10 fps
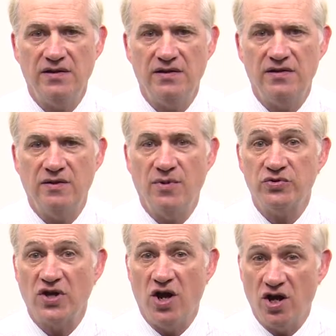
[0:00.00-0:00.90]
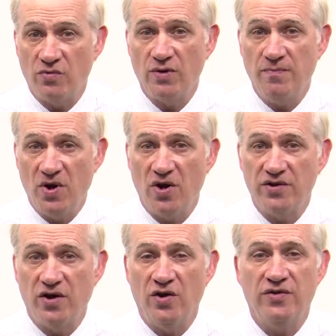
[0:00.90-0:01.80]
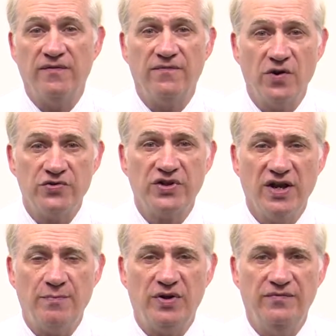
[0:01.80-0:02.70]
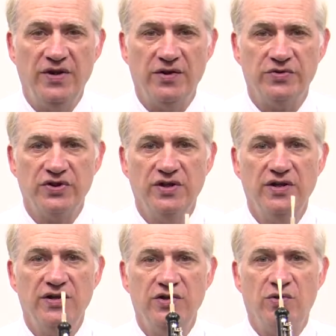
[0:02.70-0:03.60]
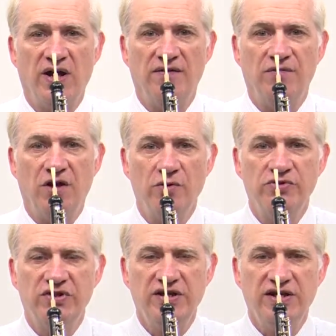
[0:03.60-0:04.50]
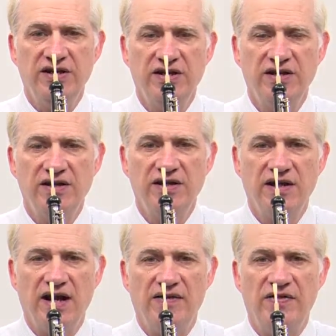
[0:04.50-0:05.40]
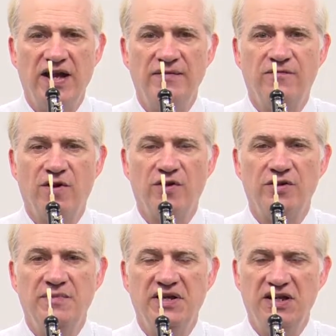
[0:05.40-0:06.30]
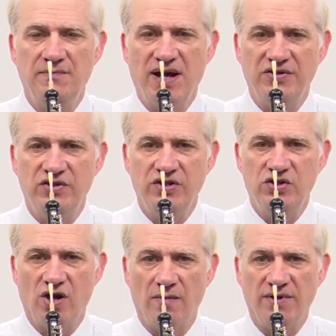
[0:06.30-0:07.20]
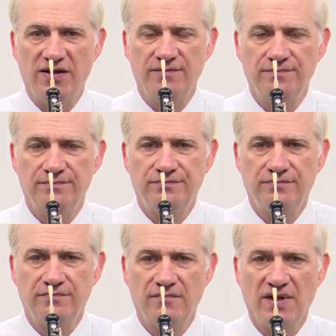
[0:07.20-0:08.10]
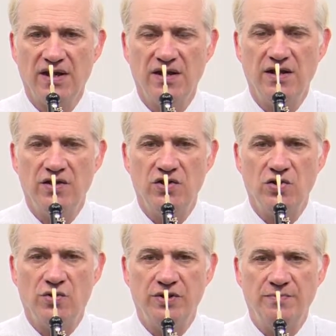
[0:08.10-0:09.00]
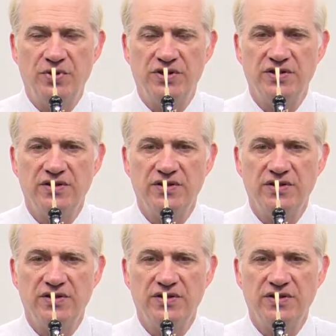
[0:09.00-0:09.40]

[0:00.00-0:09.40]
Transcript: The most awkward part are the first couple of notes. You'll have low C and then followed immediately by C sharp. You're going to put